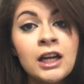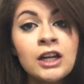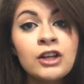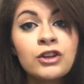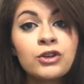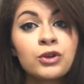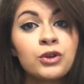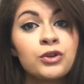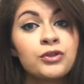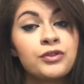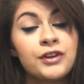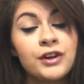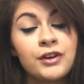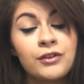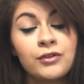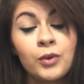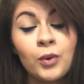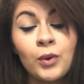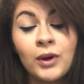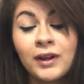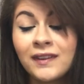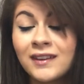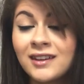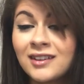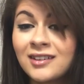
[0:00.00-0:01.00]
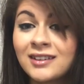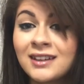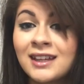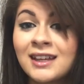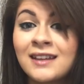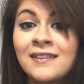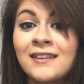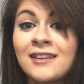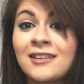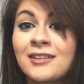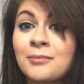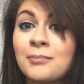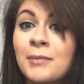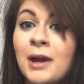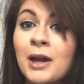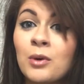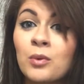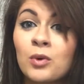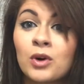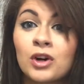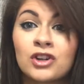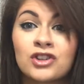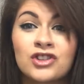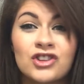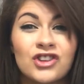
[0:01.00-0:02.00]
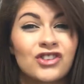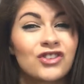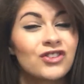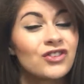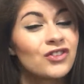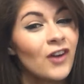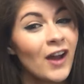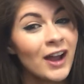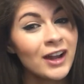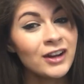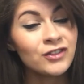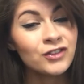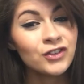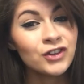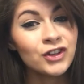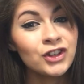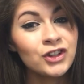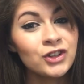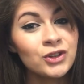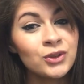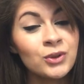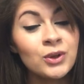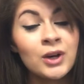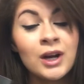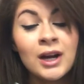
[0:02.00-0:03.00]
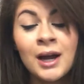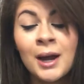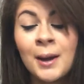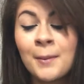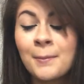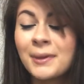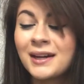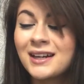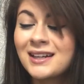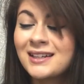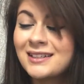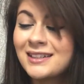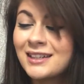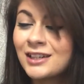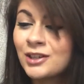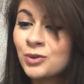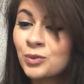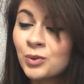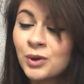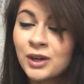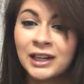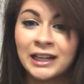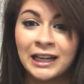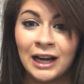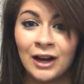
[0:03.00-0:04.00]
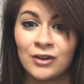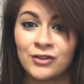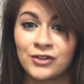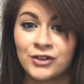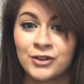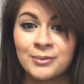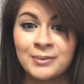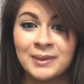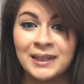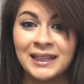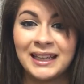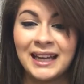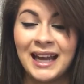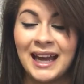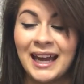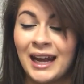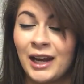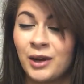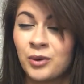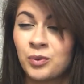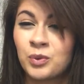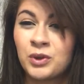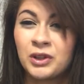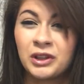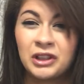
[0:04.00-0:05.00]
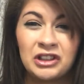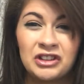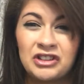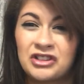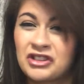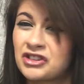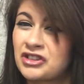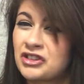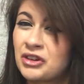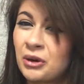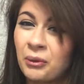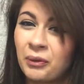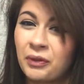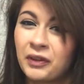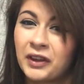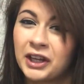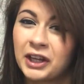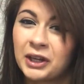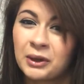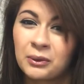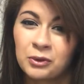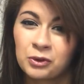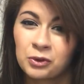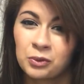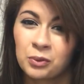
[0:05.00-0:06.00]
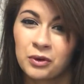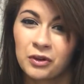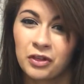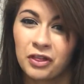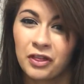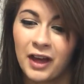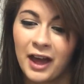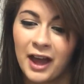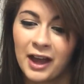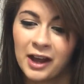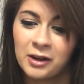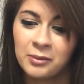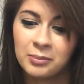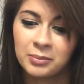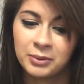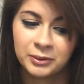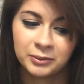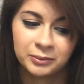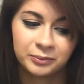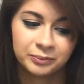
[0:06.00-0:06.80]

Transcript: So if you have oily skin, this might work just fine for you, but it didn't work out for me, and I really just don't think it was worth the hype.